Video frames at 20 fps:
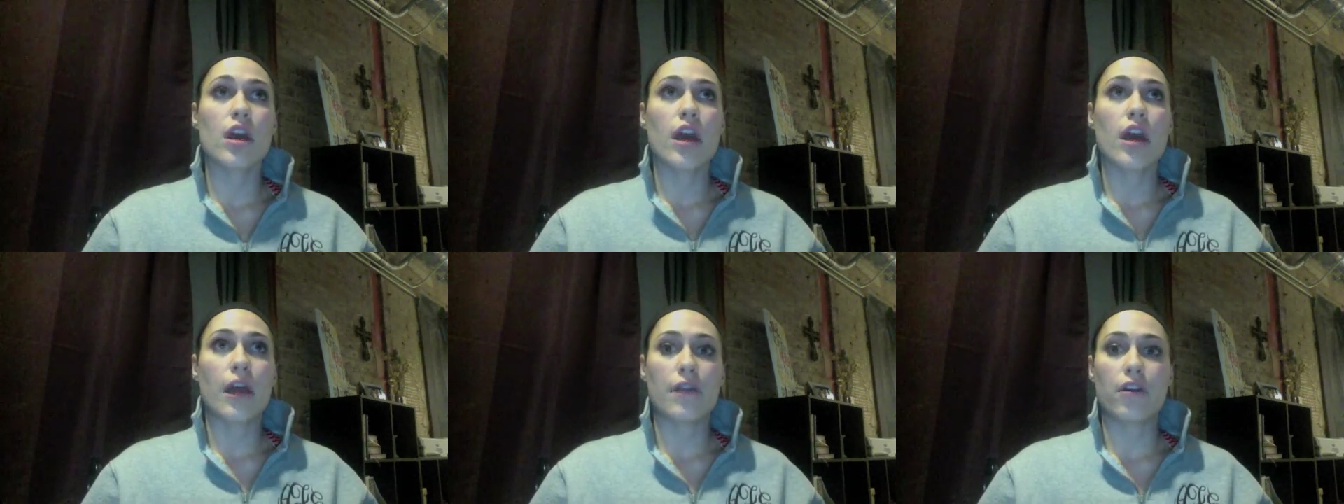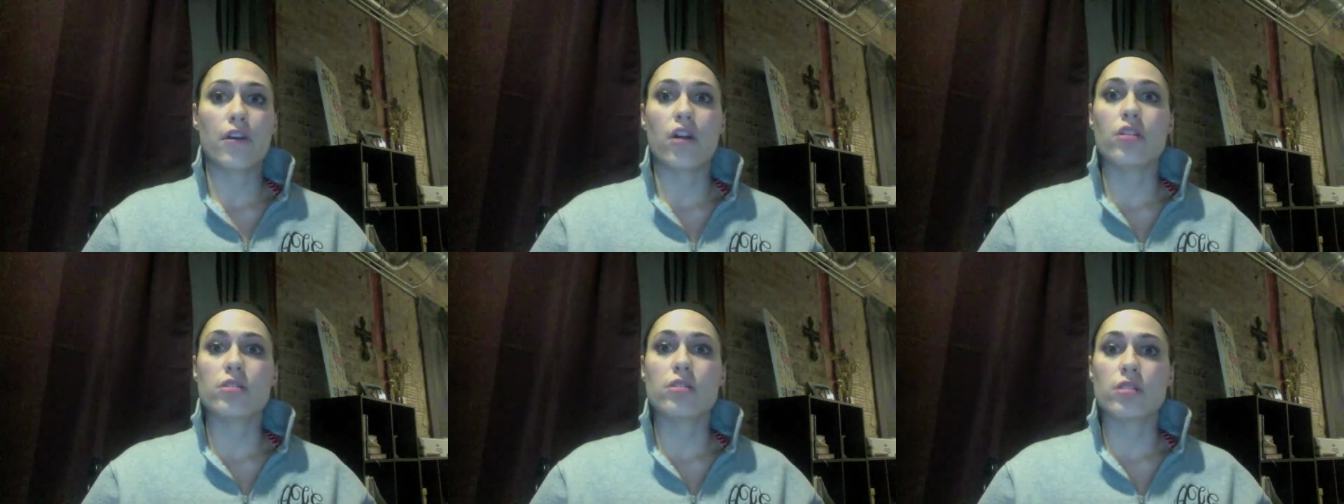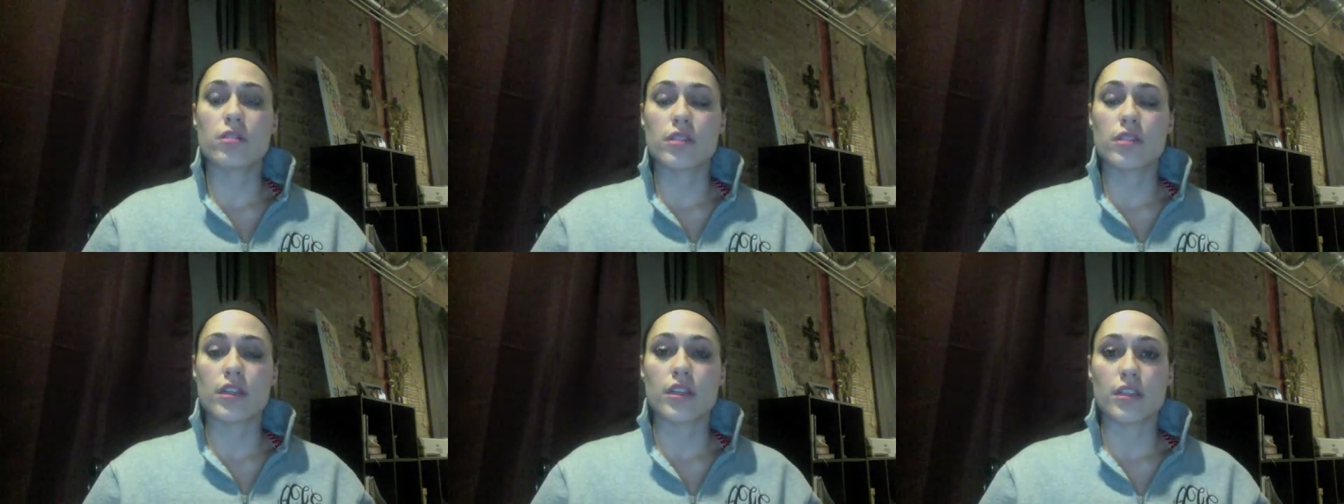and they're also
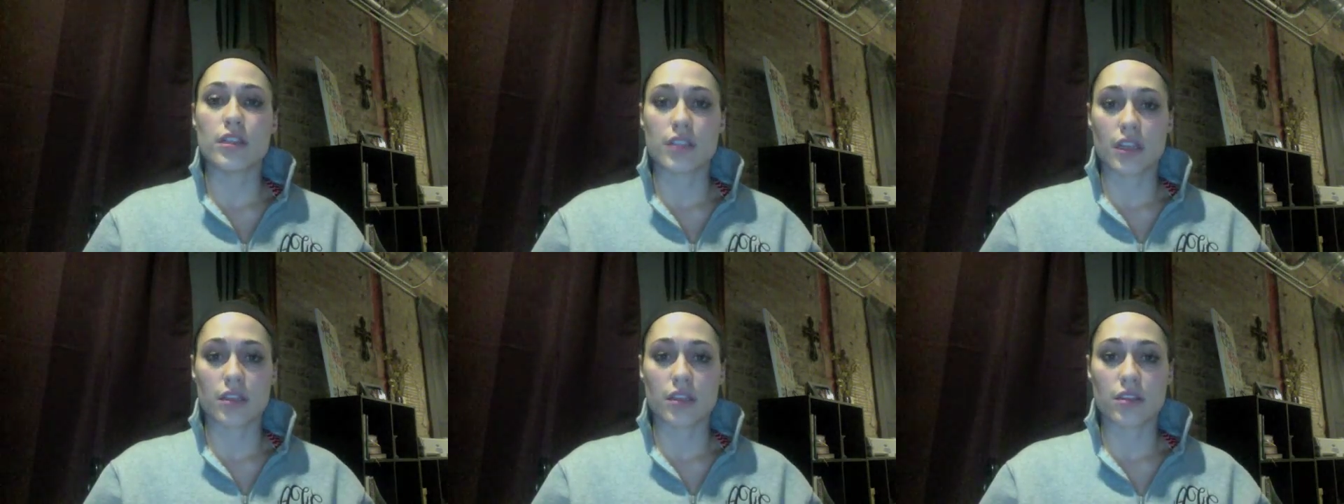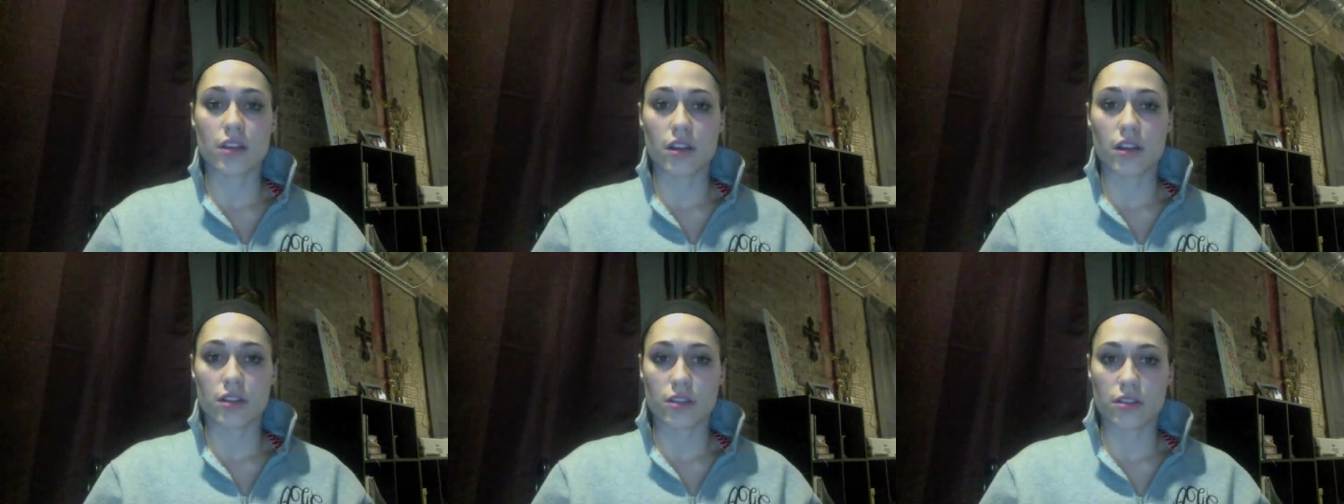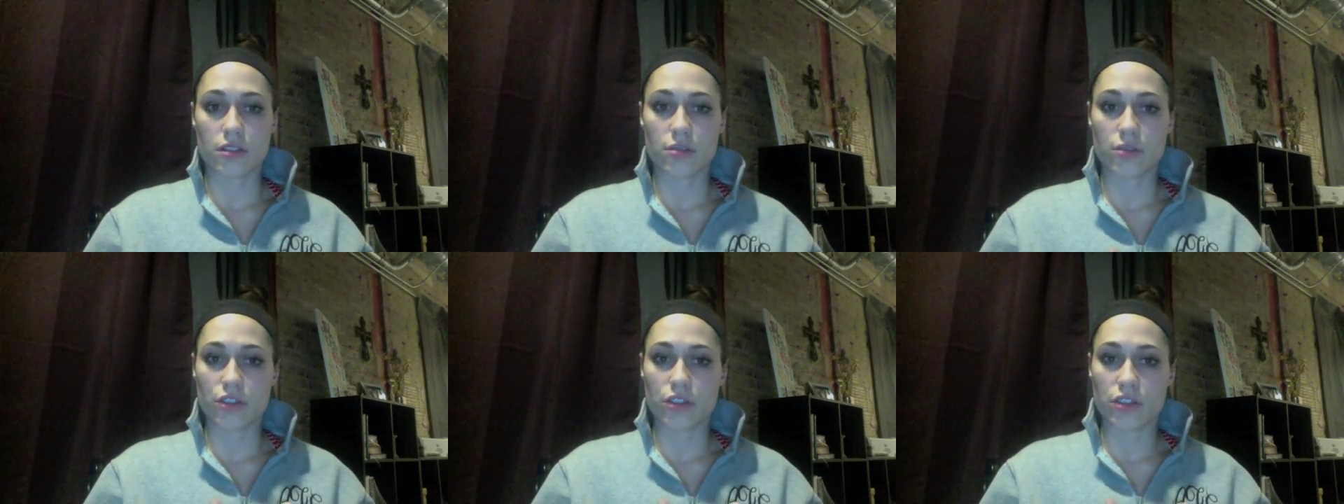seen in dance
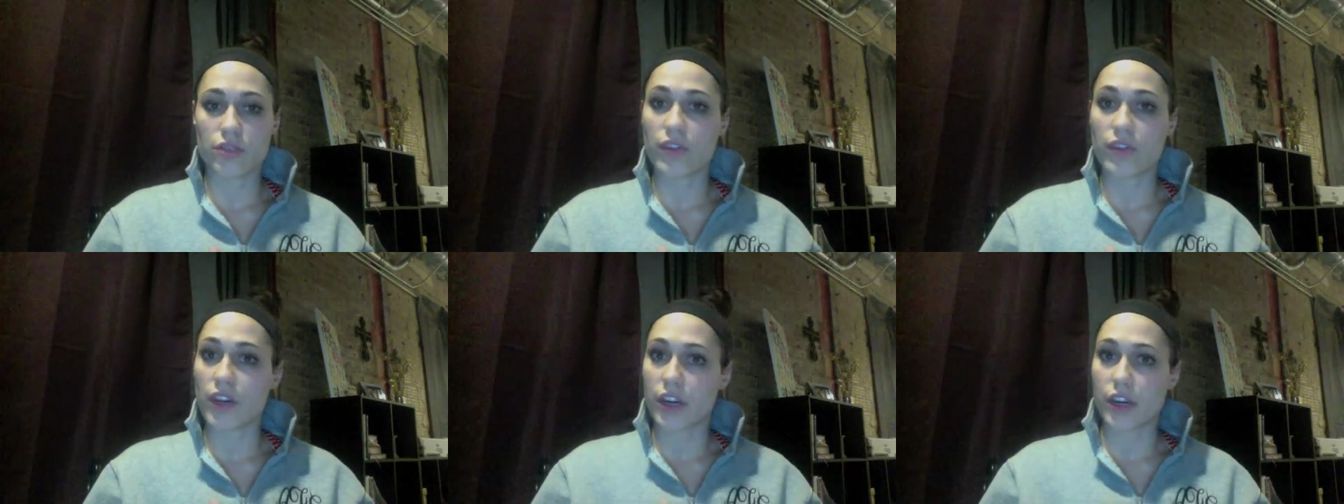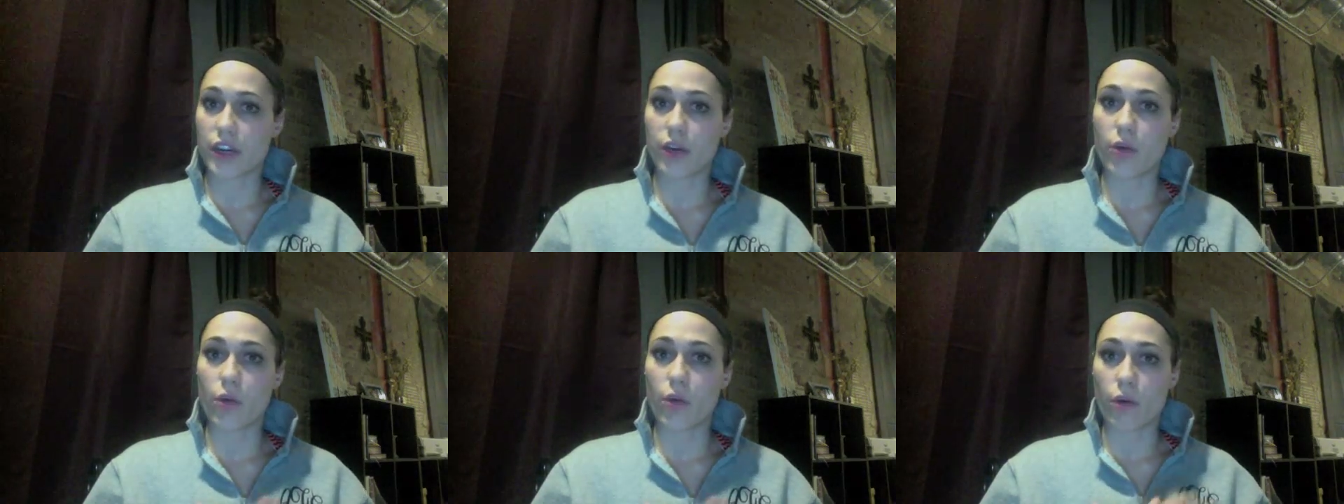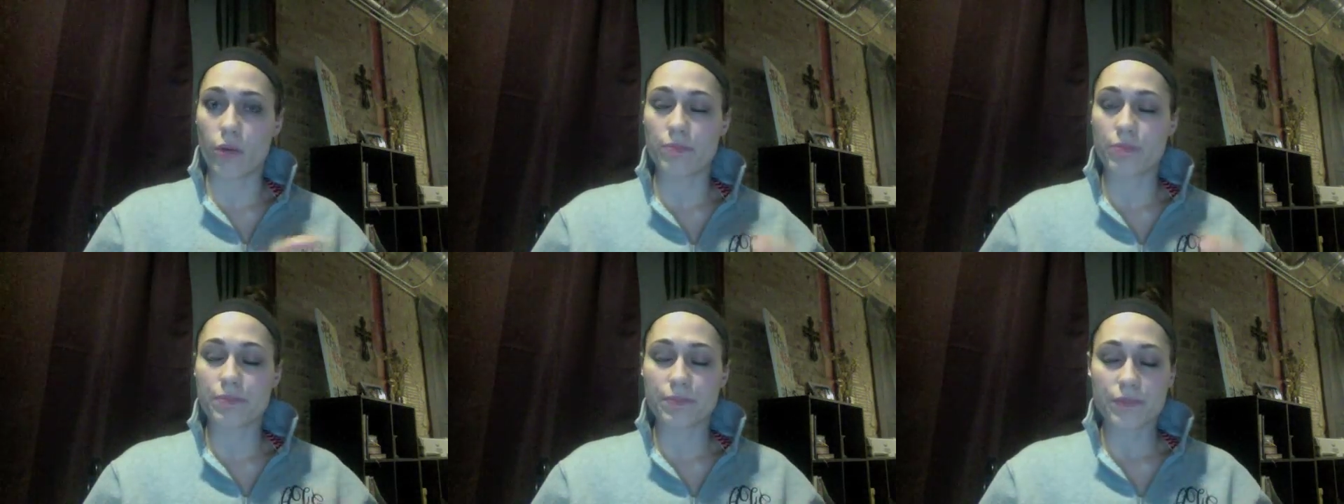concerts, which is very
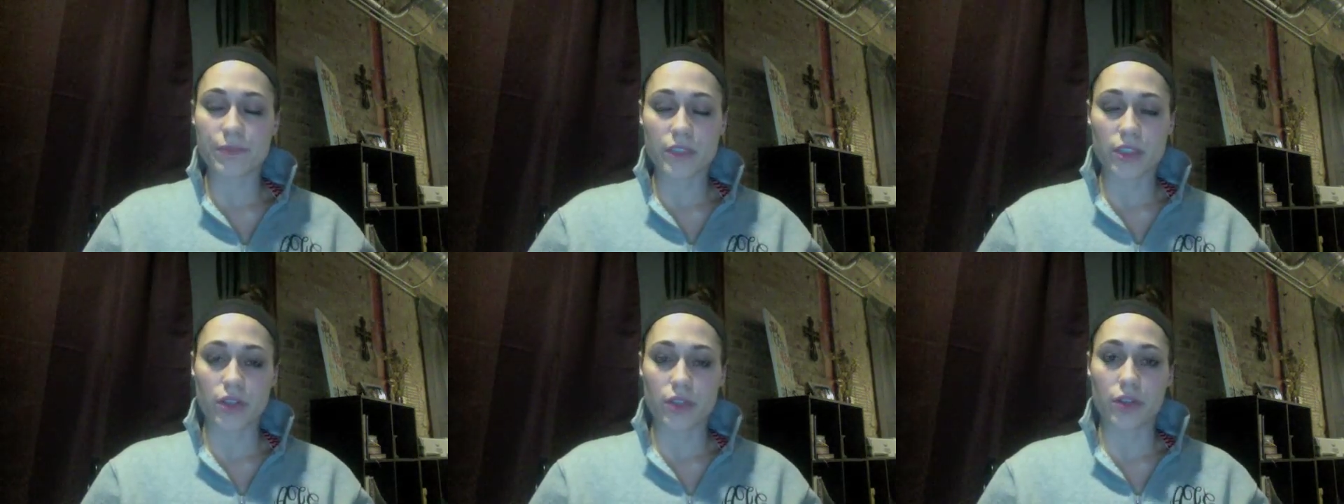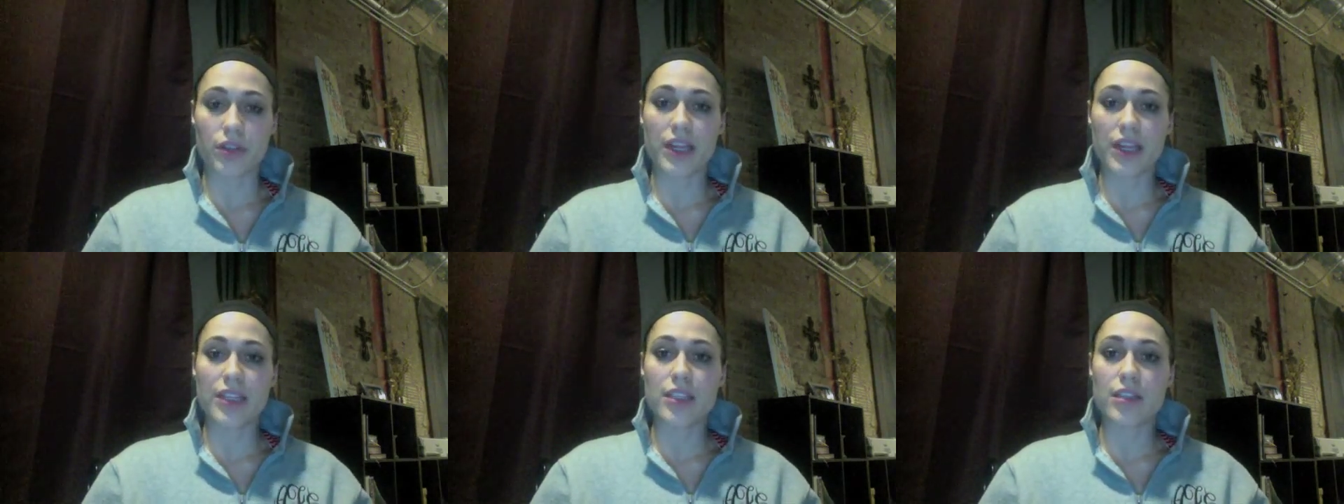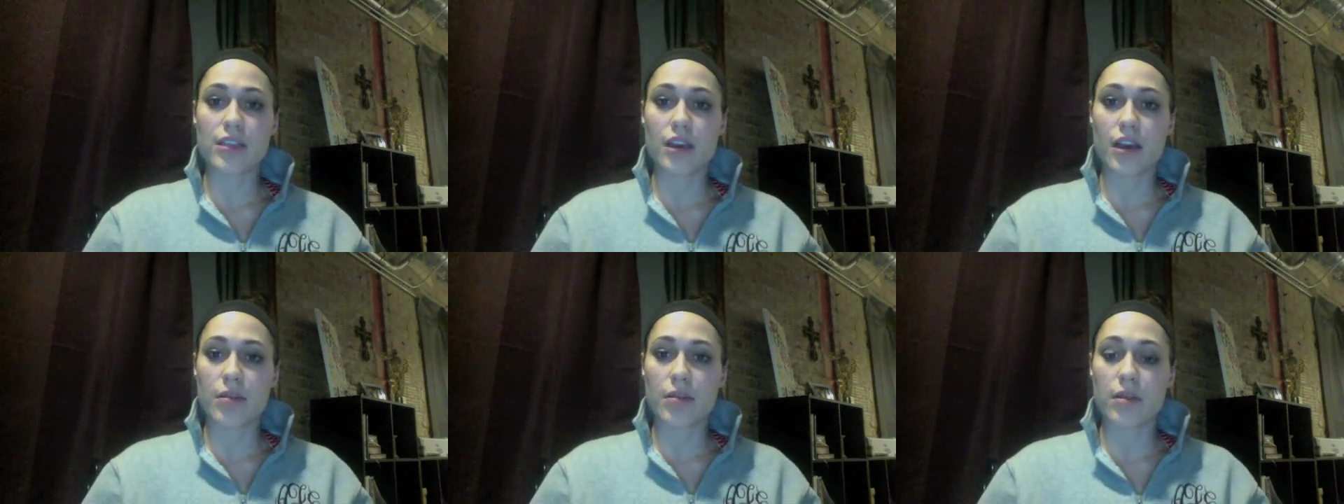cool. So that's
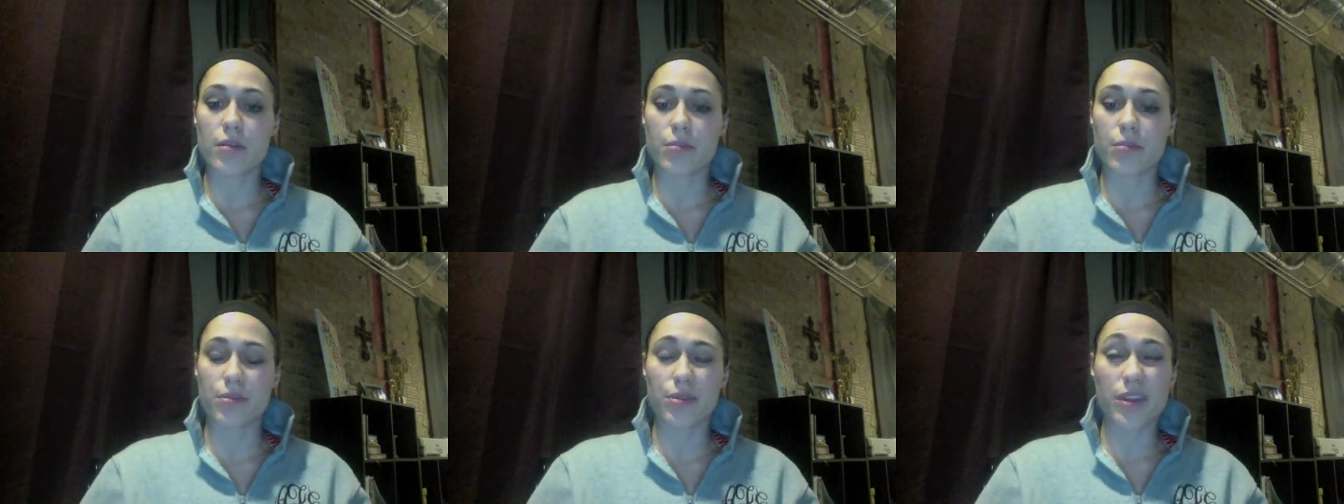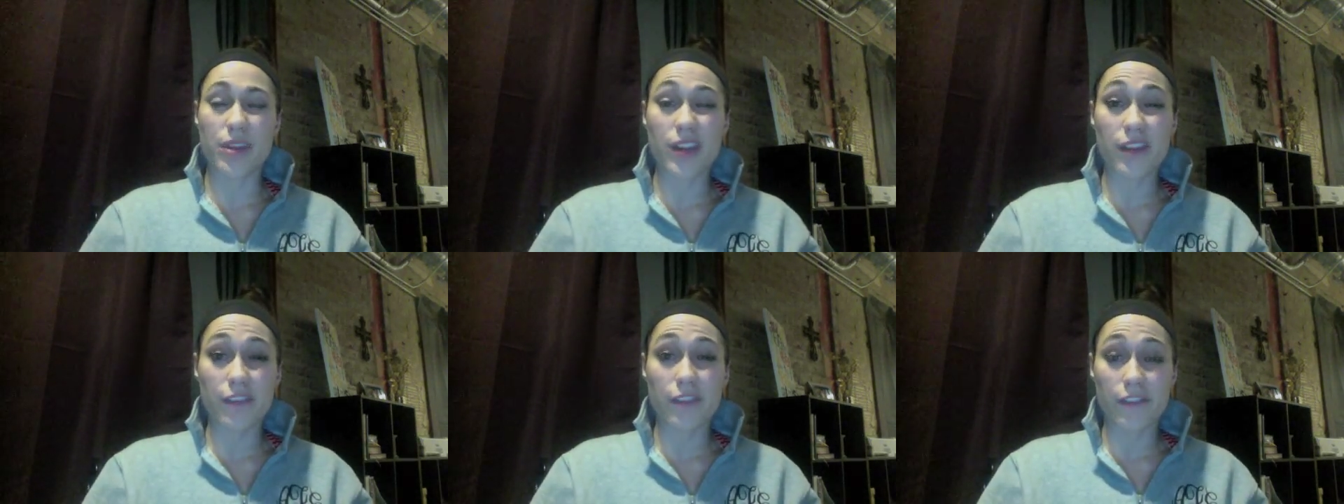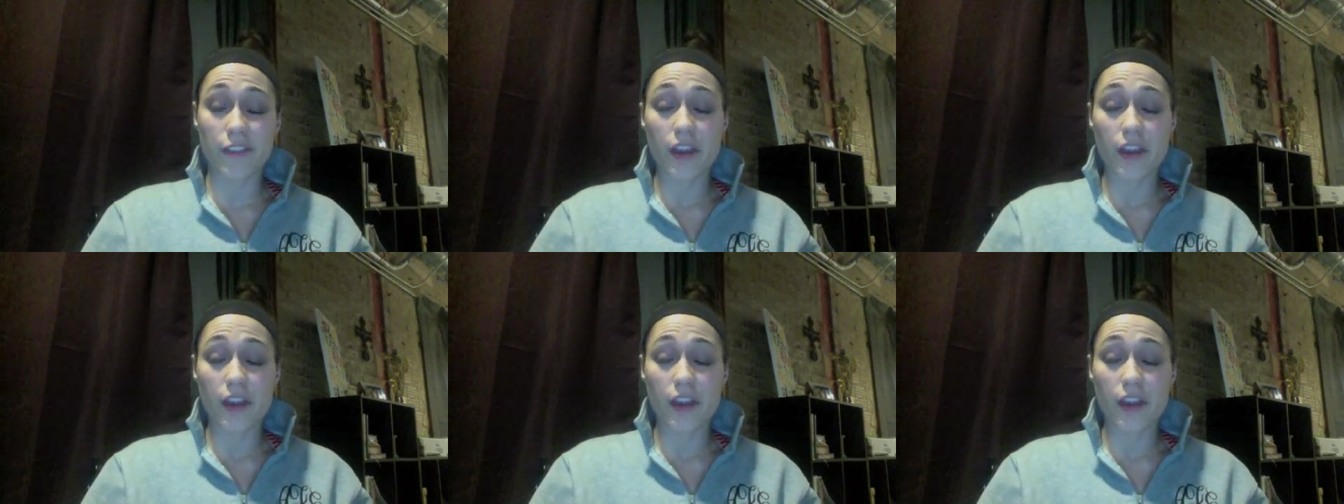a brief